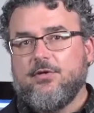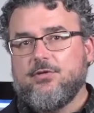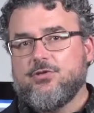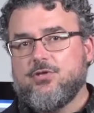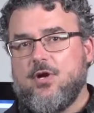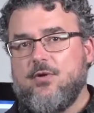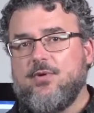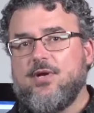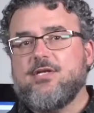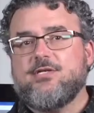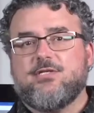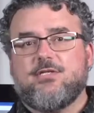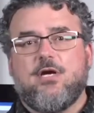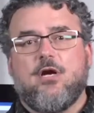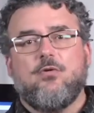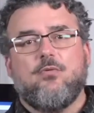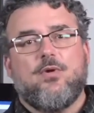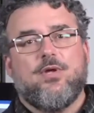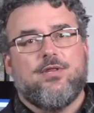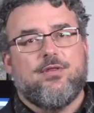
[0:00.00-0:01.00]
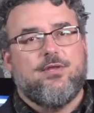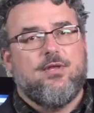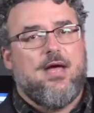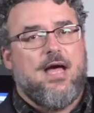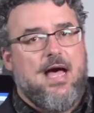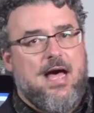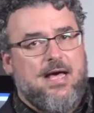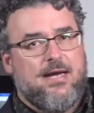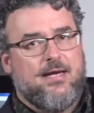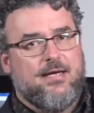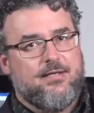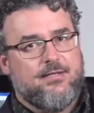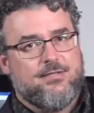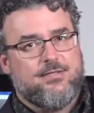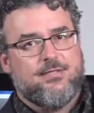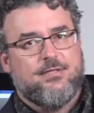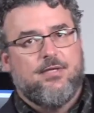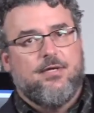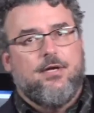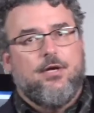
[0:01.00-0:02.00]
So I want to start with
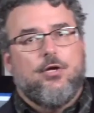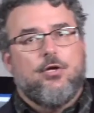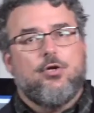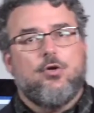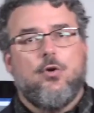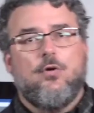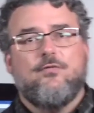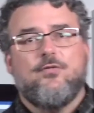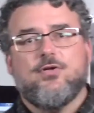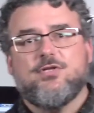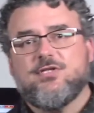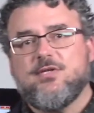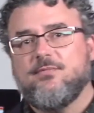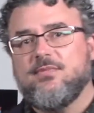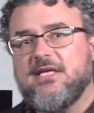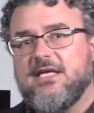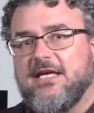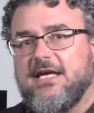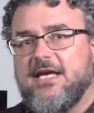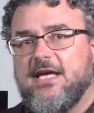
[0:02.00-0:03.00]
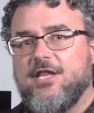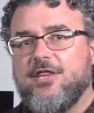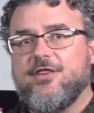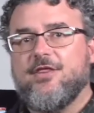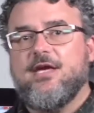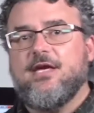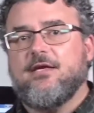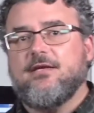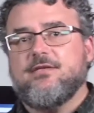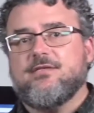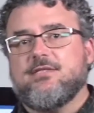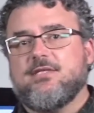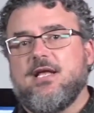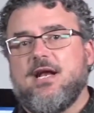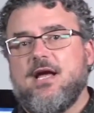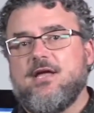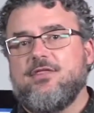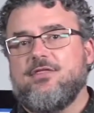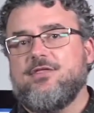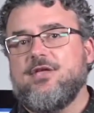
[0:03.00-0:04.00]
Onyx, go over some key things that
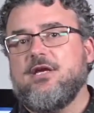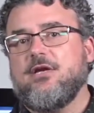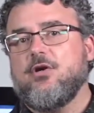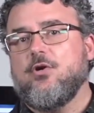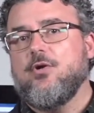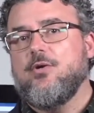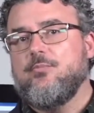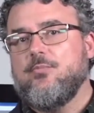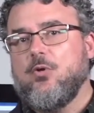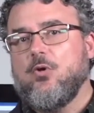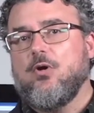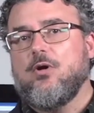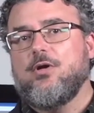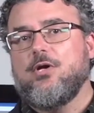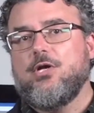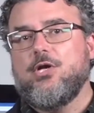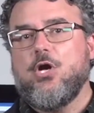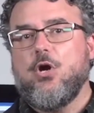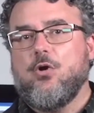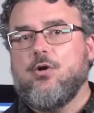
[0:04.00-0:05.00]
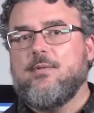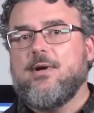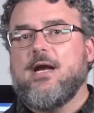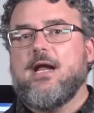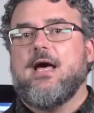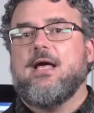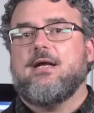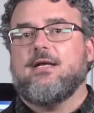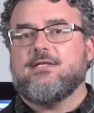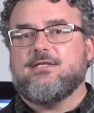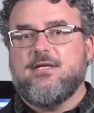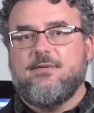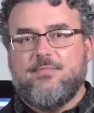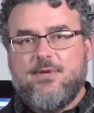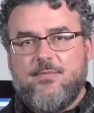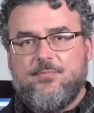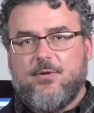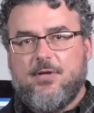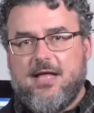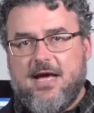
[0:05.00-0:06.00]
I think are important to know about Onyx that
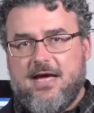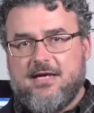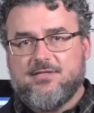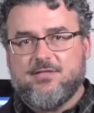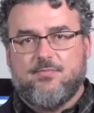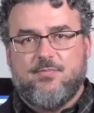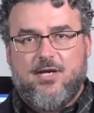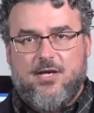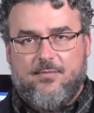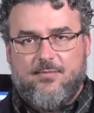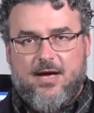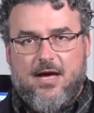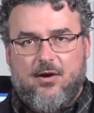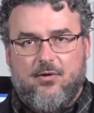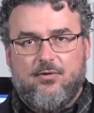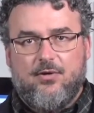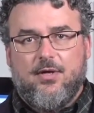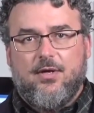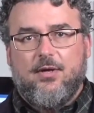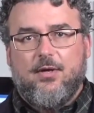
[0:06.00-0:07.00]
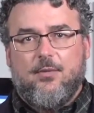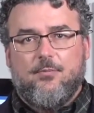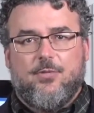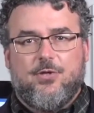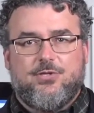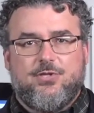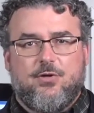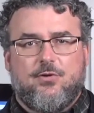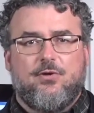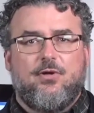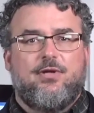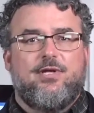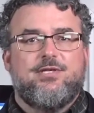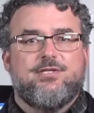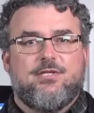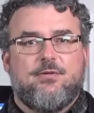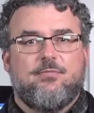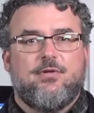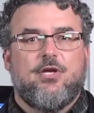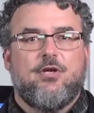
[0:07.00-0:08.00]
people ask me about, particularly
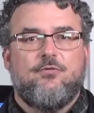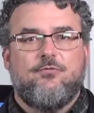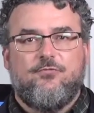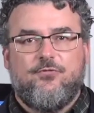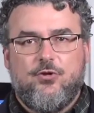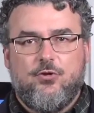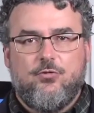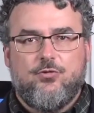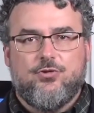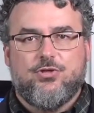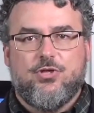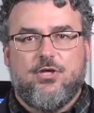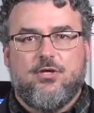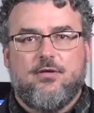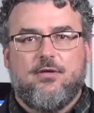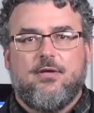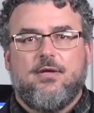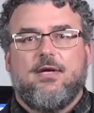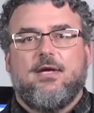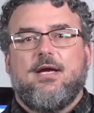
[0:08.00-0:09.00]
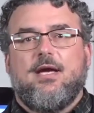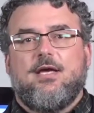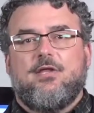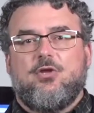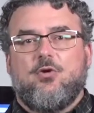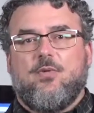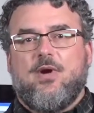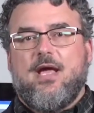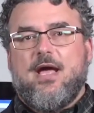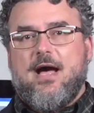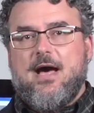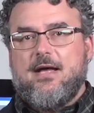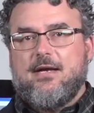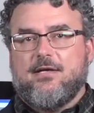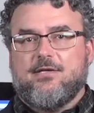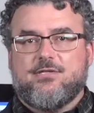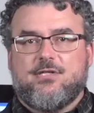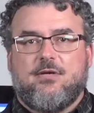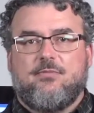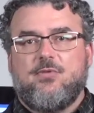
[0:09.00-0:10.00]
some confusion in the way
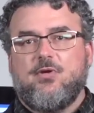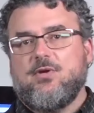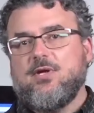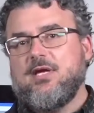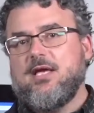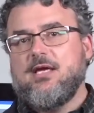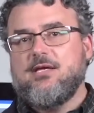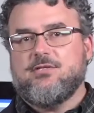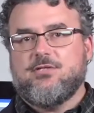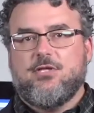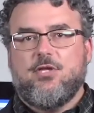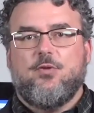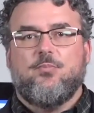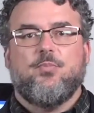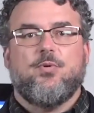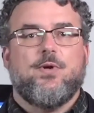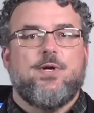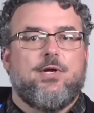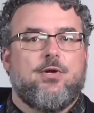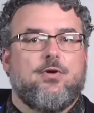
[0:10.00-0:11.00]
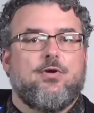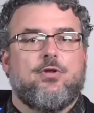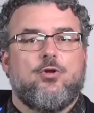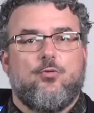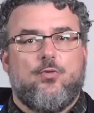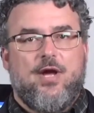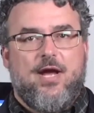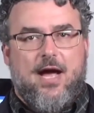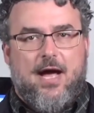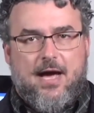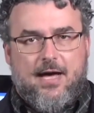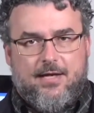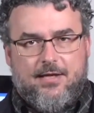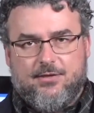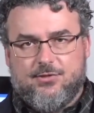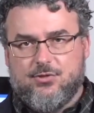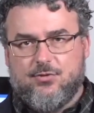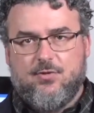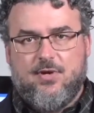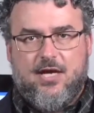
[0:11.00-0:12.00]
Onyx communicates to the printer, and the way
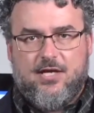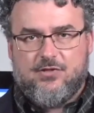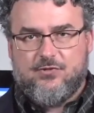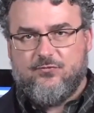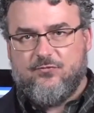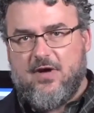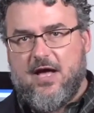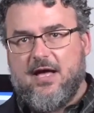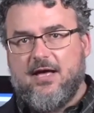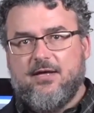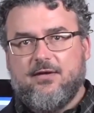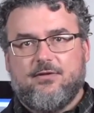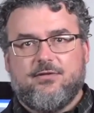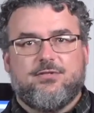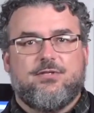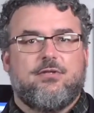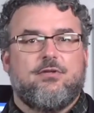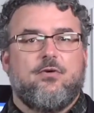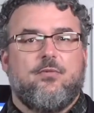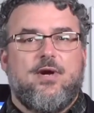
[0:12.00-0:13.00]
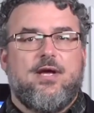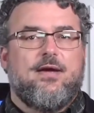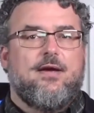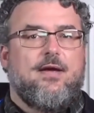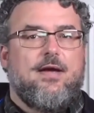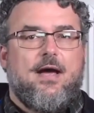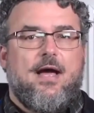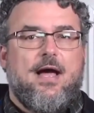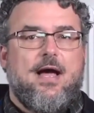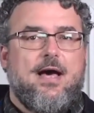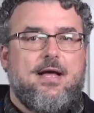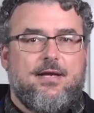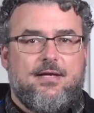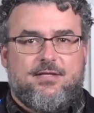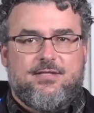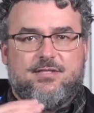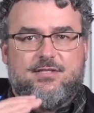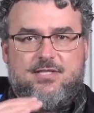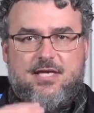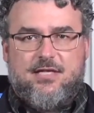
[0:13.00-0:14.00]
Onyx creates files, and the way
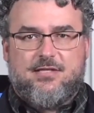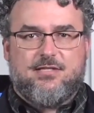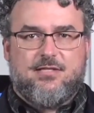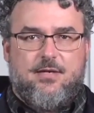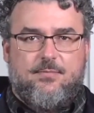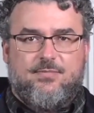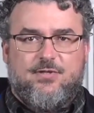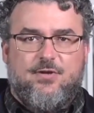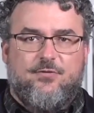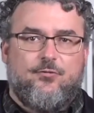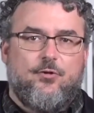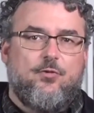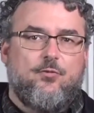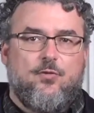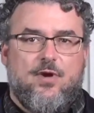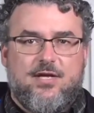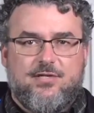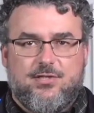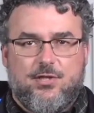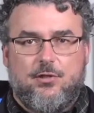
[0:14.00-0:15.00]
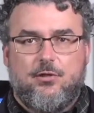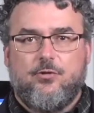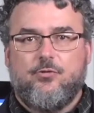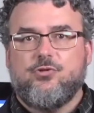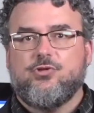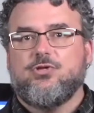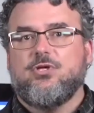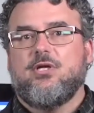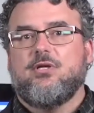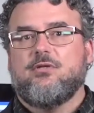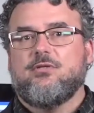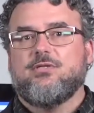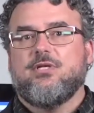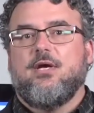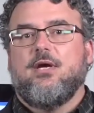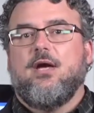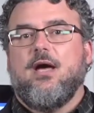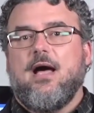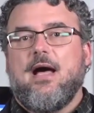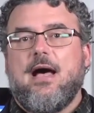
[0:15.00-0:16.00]
Onyx sets up different resolutions,
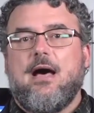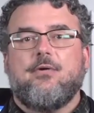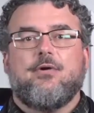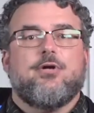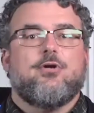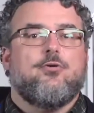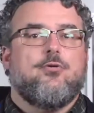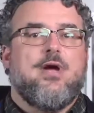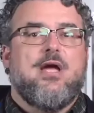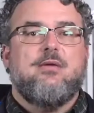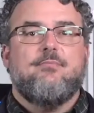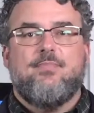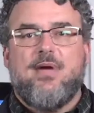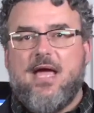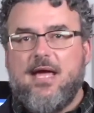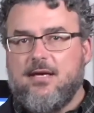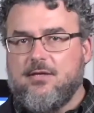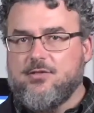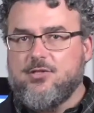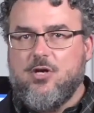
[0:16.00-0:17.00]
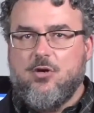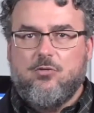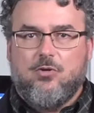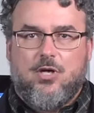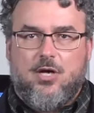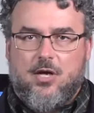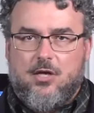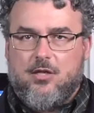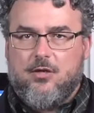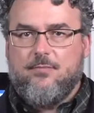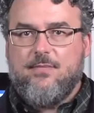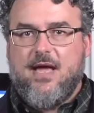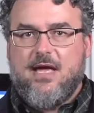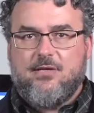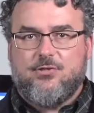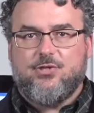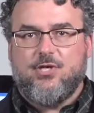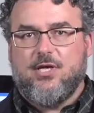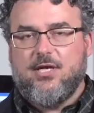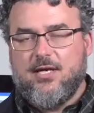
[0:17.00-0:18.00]
how to create Pantone color
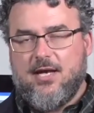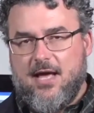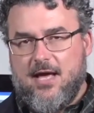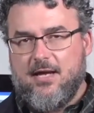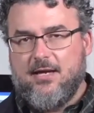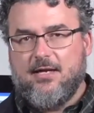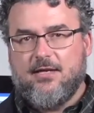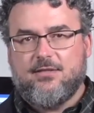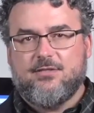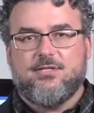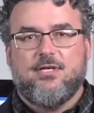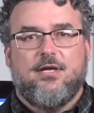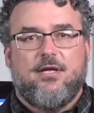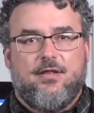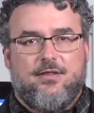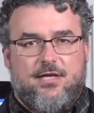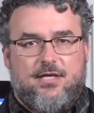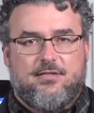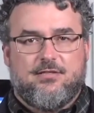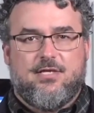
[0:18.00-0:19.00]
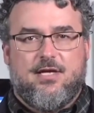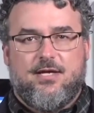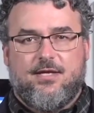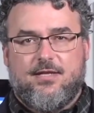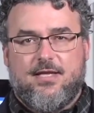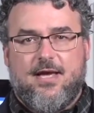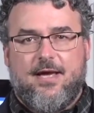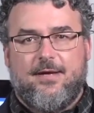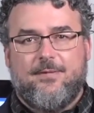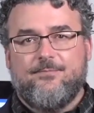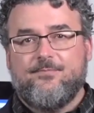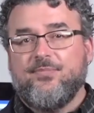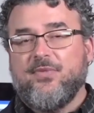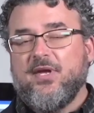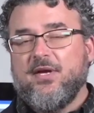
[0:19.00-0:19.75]
matching in Onyx, things like that.